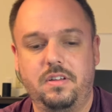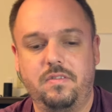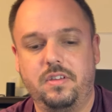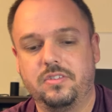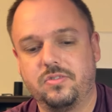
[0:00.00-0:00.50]
of
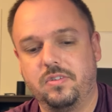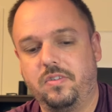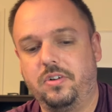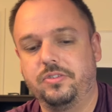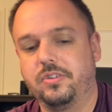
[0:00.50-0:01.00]
the sort of
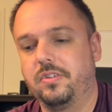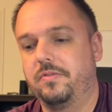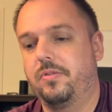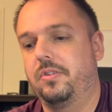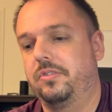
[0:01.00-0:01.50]
alternate
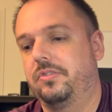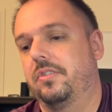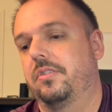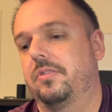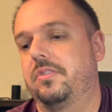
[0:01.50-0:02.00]
foils
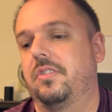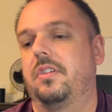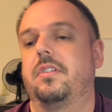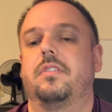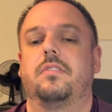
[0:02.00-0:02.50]
are always
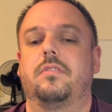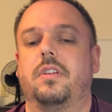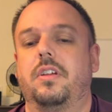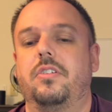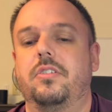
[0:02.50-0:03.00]
a
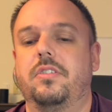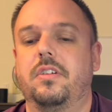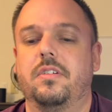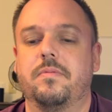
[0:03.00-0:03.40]
good thing.